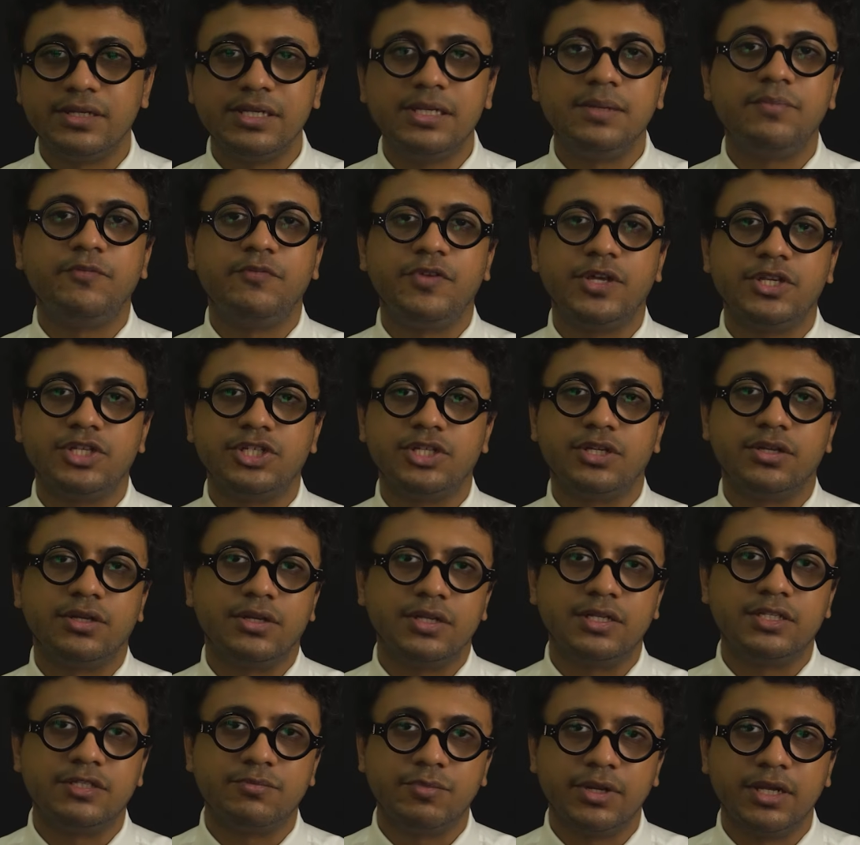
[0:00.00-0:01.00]
deep fascia
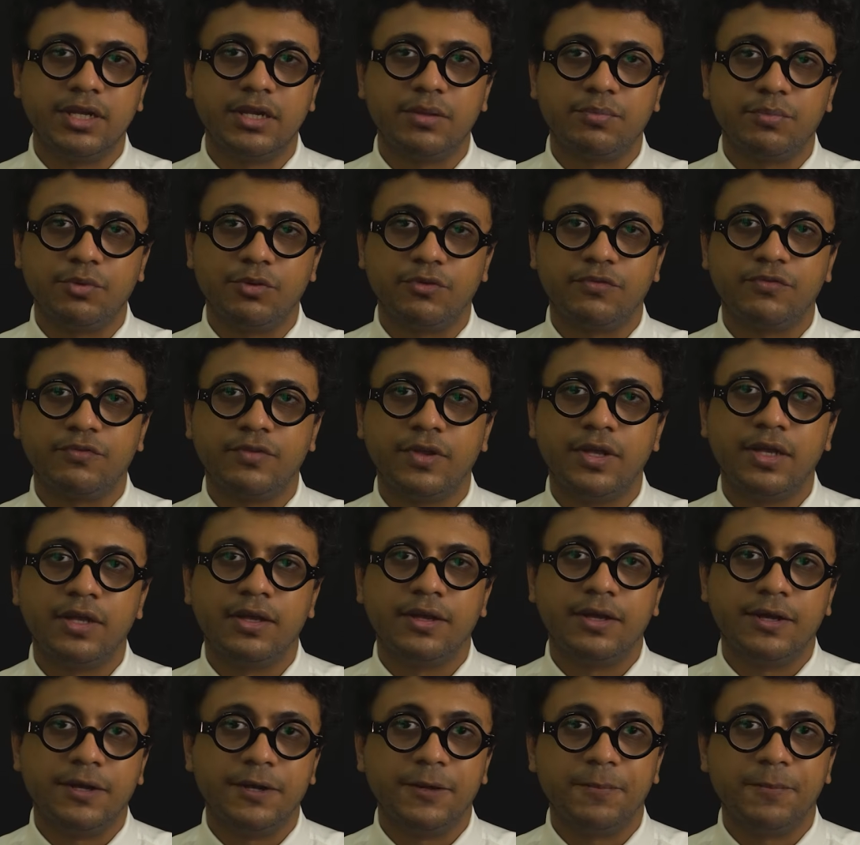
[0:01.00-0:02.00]
is made up of
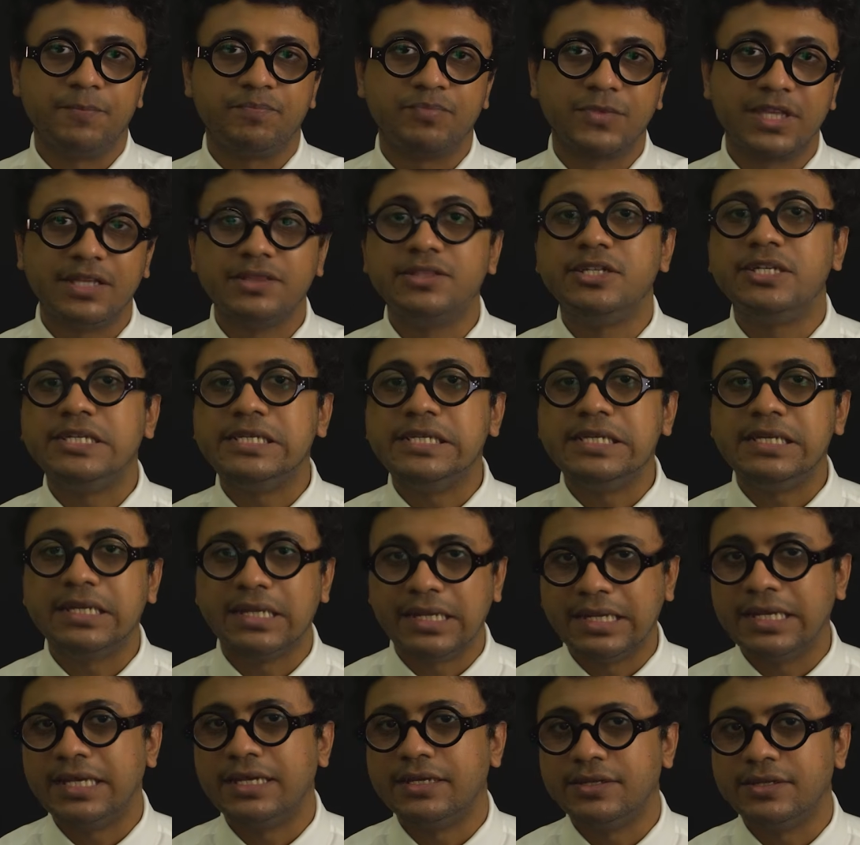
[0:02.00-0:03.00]
3
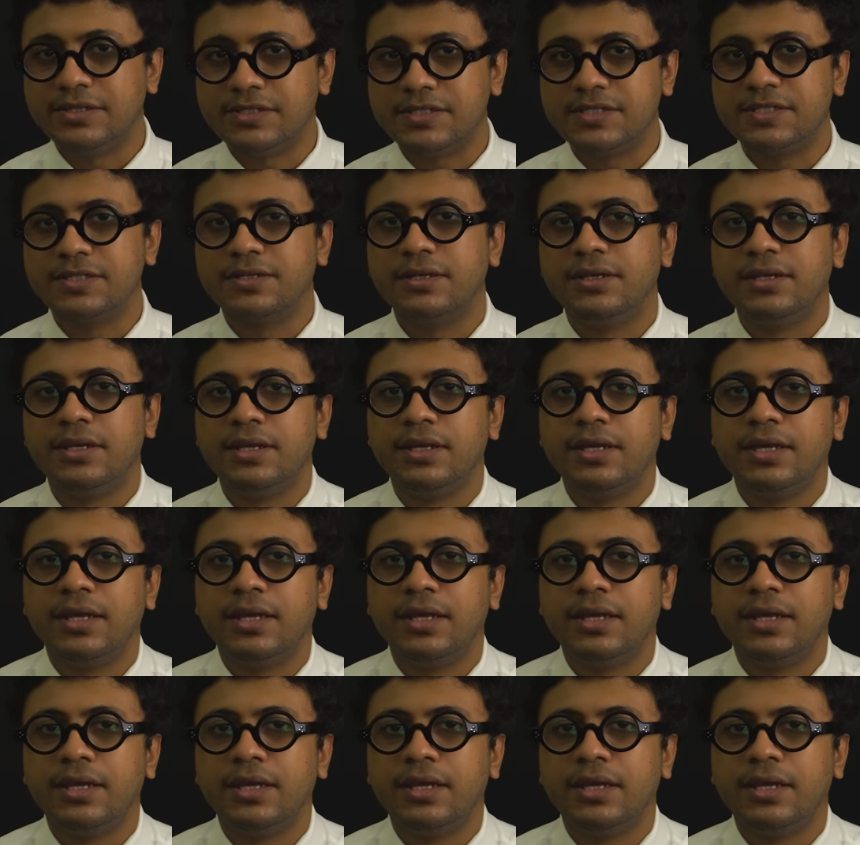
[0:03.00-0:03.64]
layers.